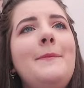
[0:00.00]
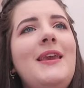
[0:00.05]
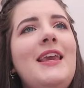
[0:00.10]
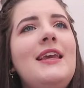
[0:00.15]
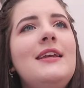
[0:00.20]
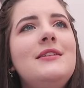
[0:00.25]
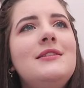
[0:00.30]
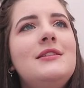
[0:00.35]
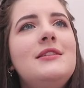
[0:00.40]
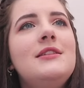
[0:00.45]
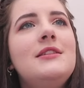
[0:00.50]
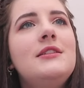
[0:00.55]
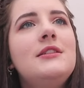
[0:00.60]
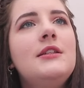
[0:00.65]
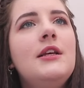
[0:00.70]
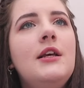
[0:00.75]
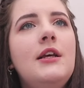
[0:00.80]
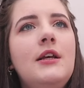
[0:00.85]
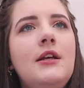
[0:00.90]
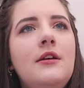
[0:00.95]

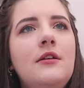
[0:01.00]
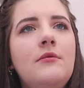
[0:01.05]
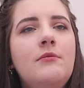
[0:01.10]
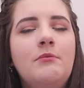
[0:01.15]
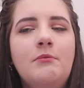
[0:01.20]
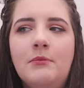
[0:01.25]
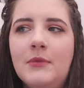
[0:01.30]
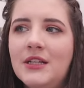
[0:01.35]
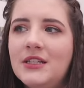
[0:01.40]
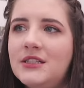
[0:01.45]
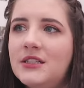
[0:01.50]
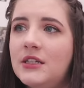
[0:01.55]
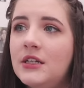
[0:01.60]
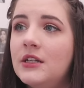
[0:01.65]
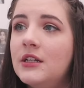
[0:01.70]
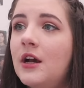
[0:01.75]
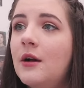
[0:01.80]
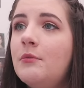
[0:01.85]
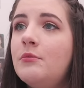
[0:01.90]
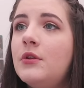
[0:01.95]
means missing
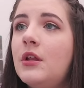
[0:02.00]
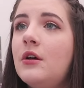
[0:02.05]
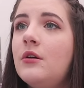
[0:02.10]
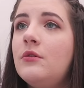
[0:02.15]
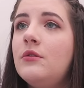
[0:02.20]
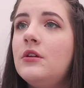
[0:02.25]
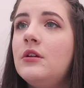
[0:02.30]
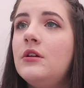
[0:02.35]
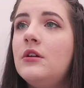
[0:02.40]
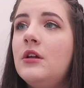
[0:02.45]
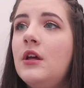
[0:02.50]
an upload,